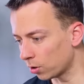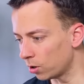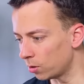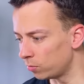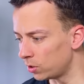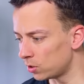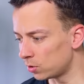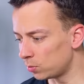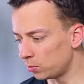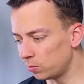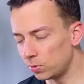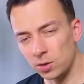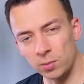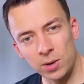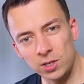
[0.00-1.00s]
home this
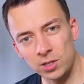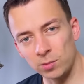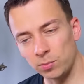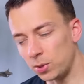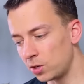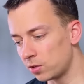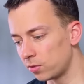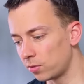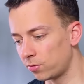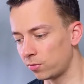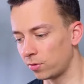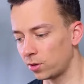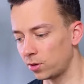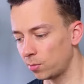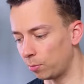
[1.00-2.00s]
amazing piece of
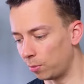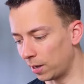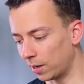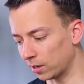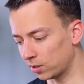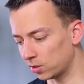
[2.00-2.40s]
black